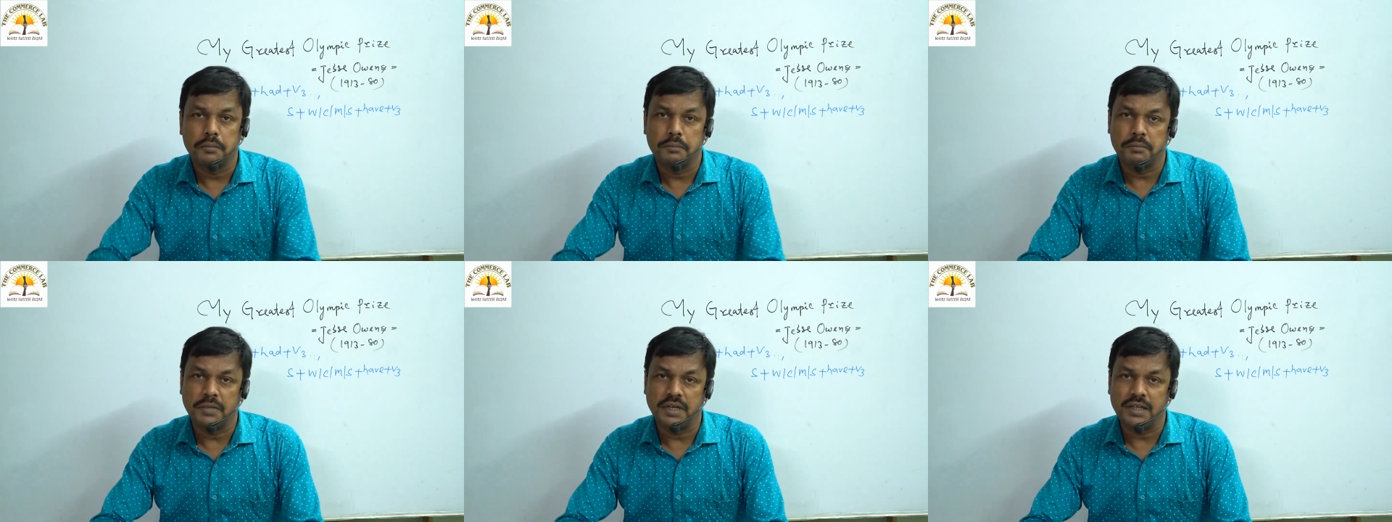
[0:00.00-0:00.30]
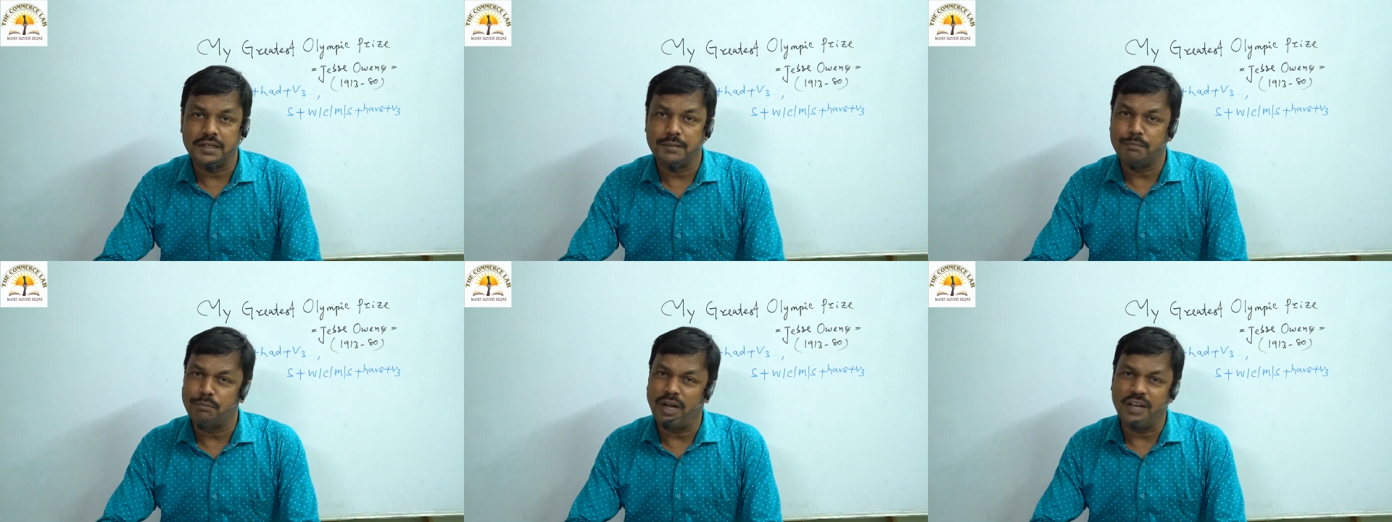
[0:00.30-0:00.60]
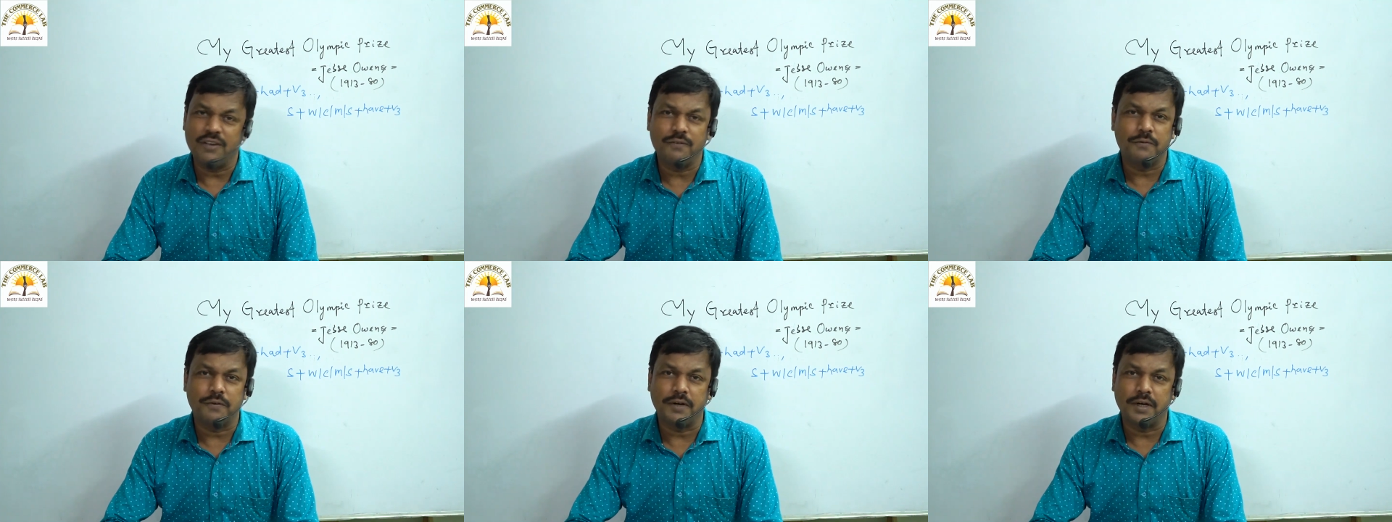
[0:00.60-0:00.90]
But
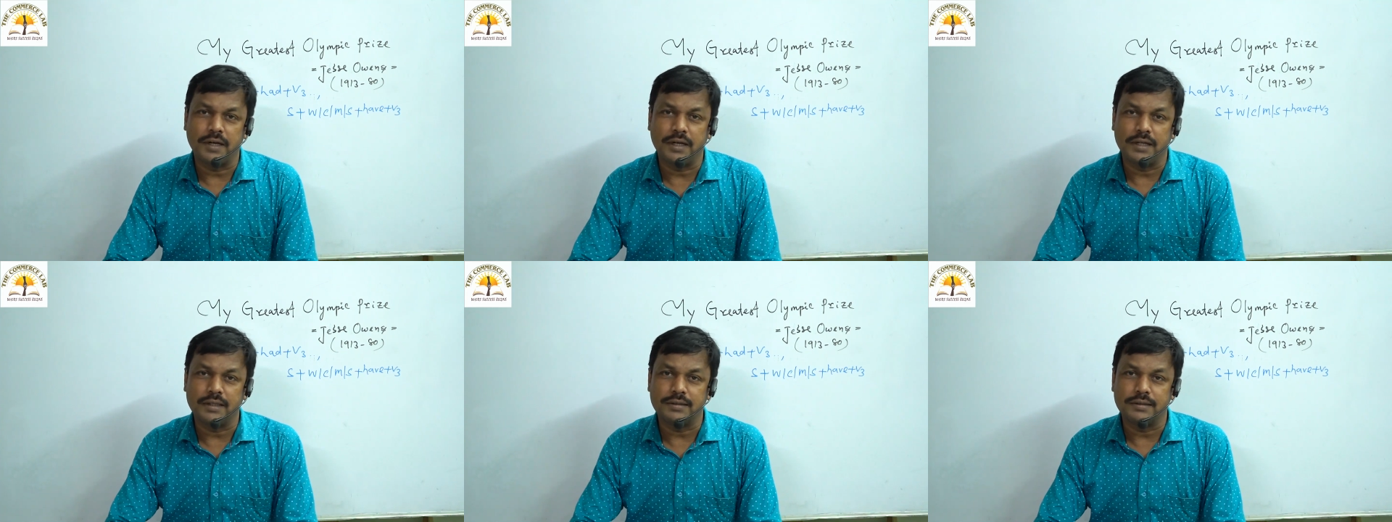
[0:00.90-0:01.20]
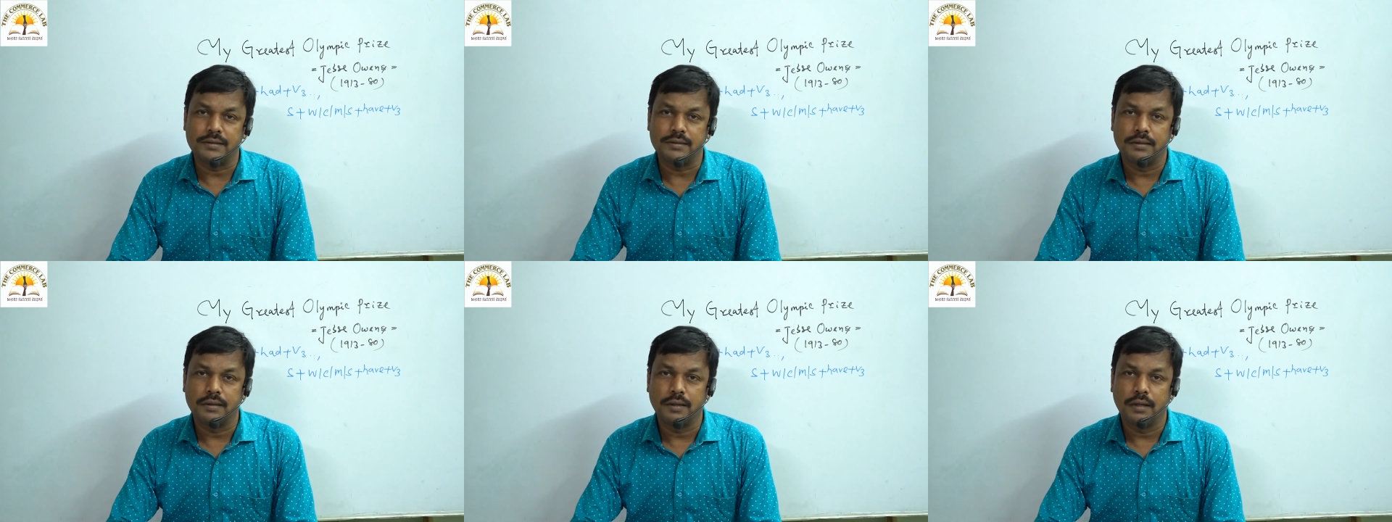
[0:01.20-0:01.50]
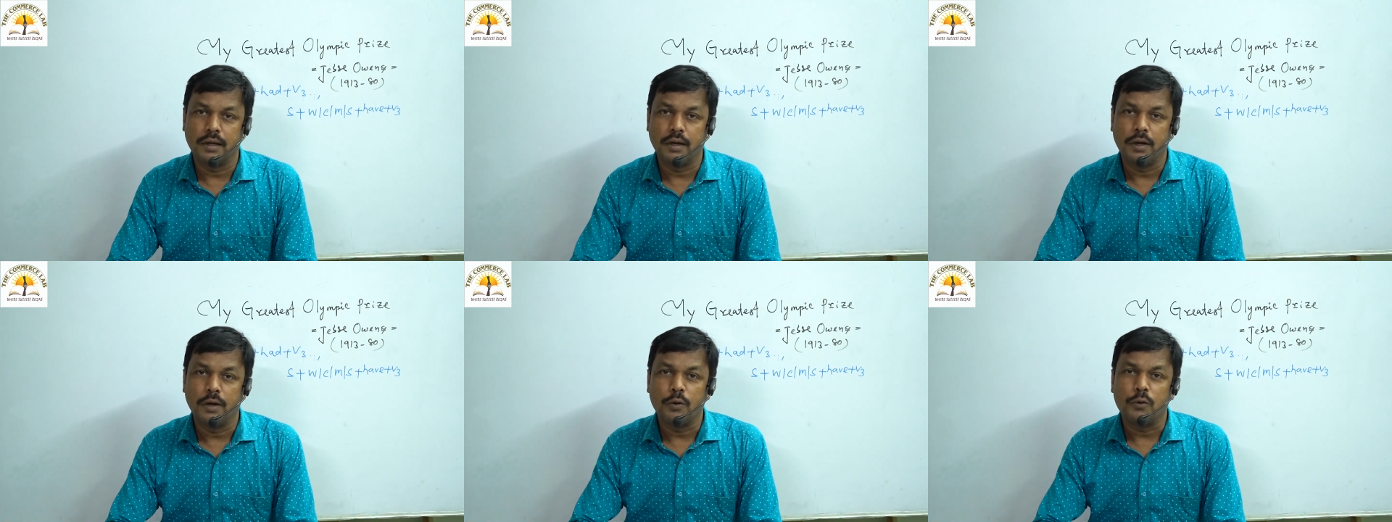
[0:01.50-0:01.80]
my friend is
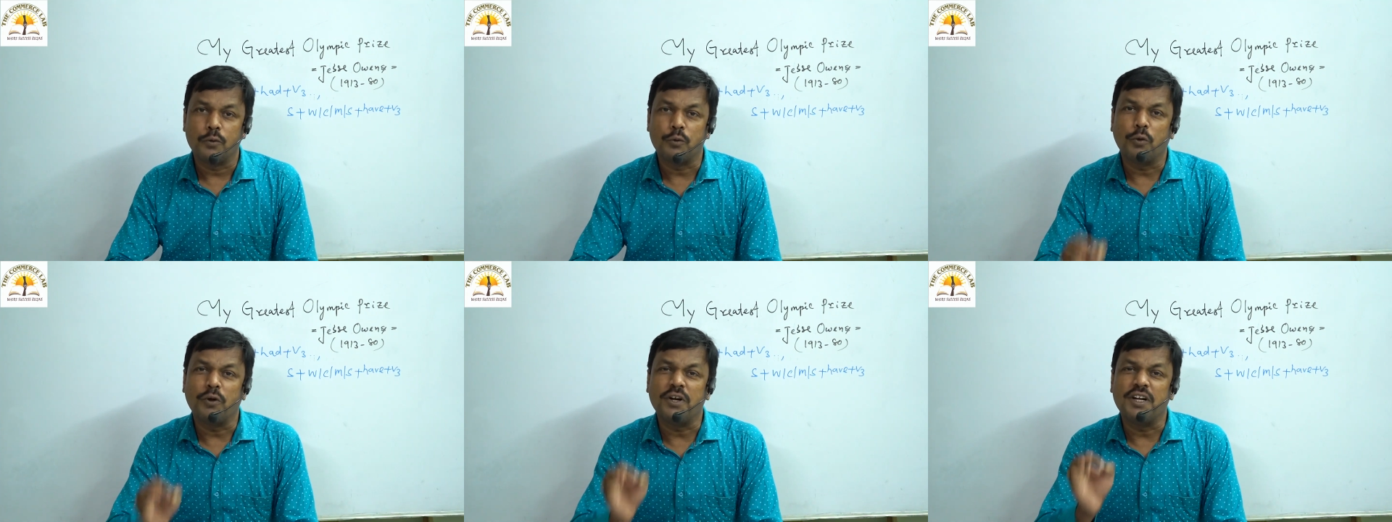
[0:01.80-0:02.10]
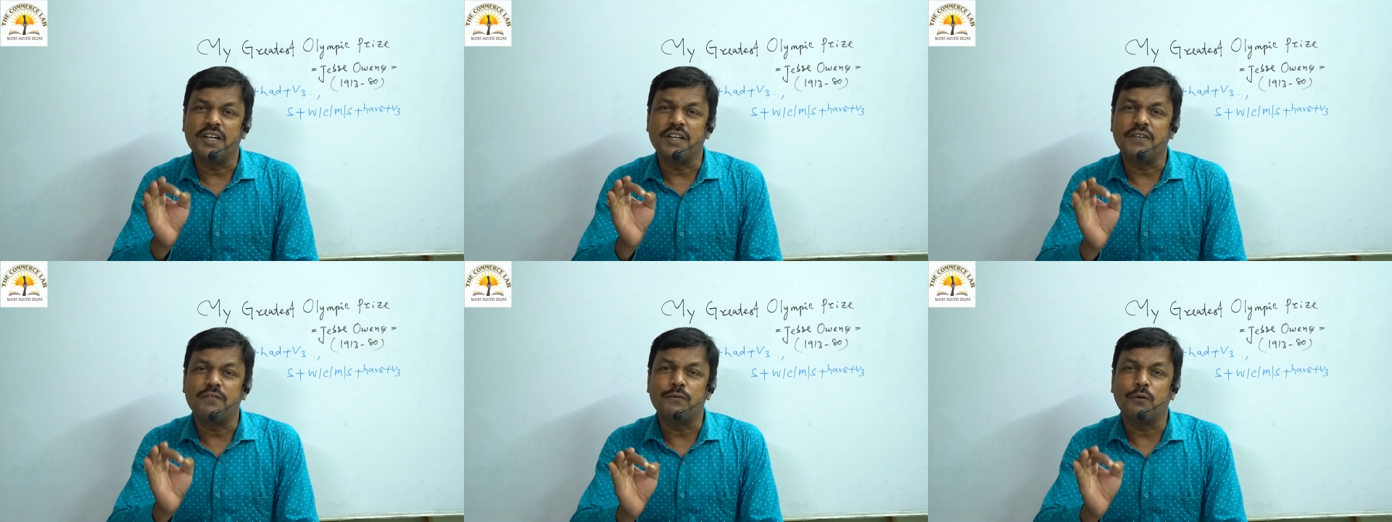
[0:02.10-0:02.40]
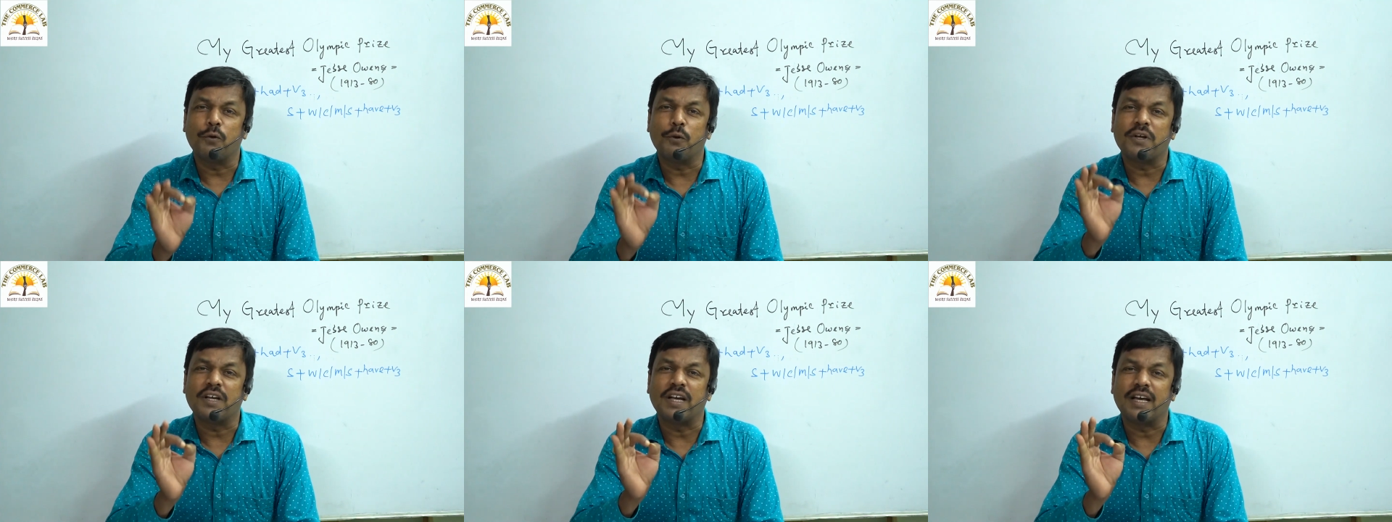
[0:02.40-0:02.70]

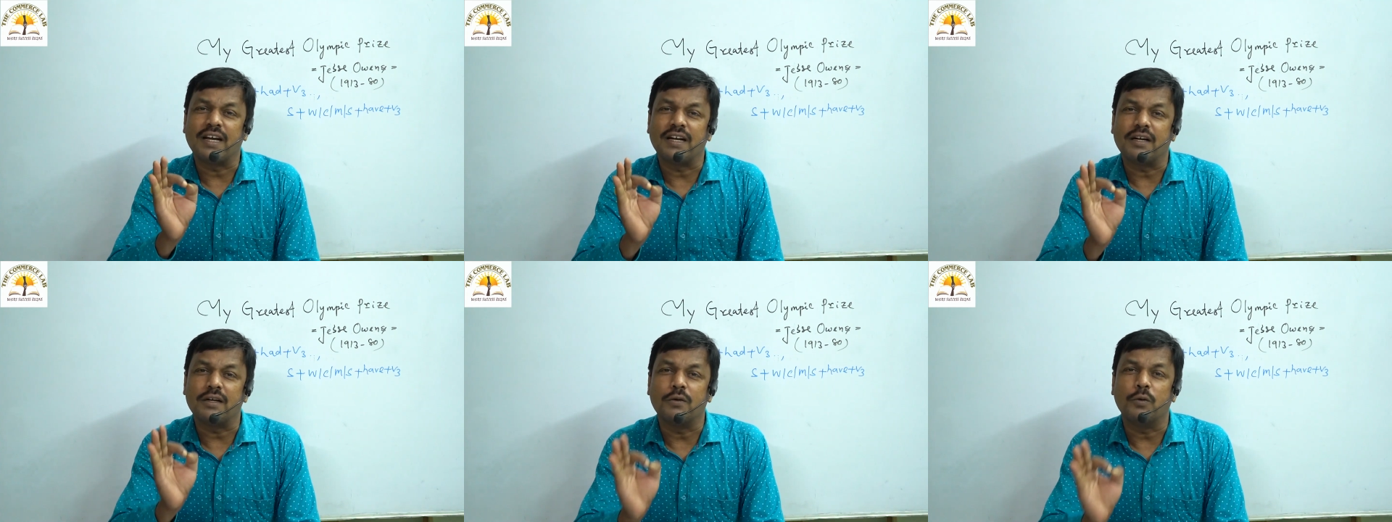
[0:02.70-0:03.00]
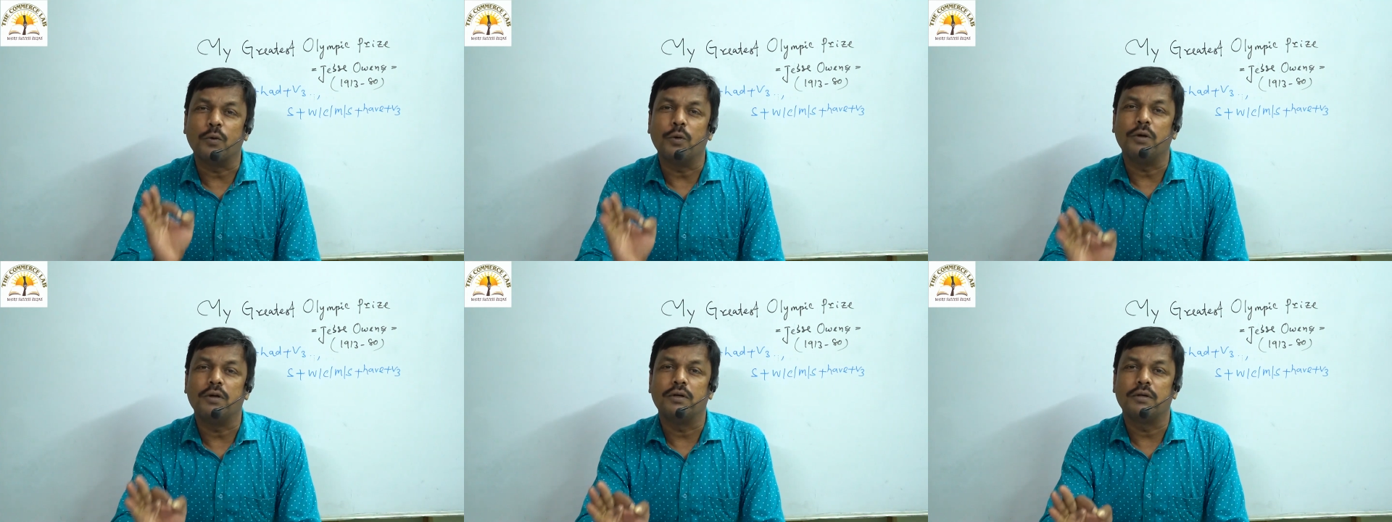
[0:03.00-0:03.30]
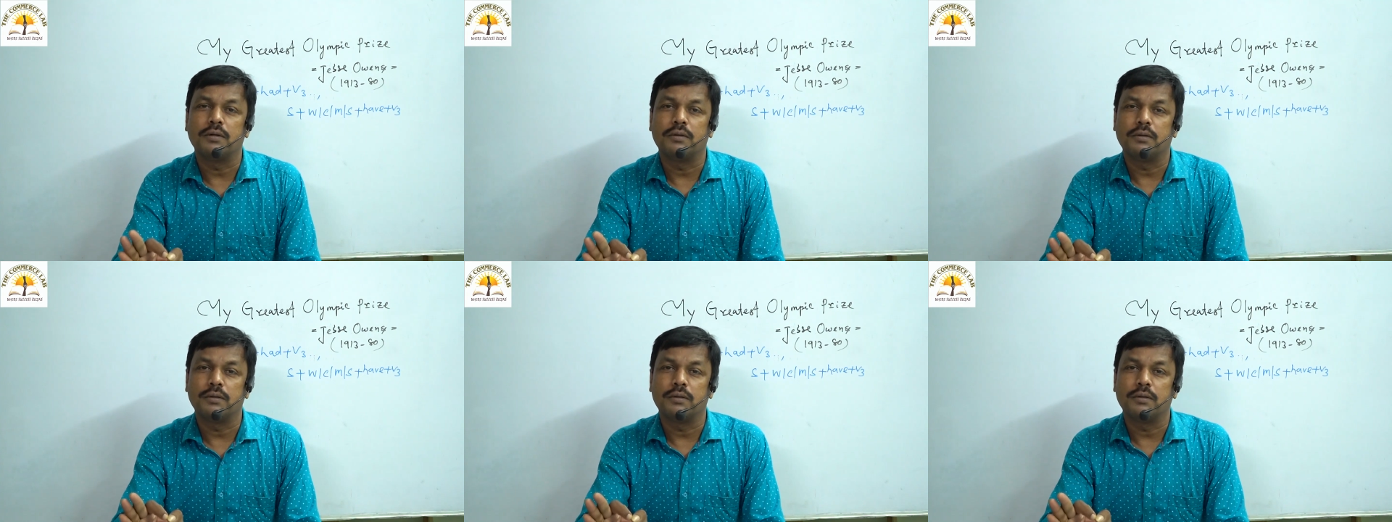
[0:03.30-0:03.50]
24 karat gold.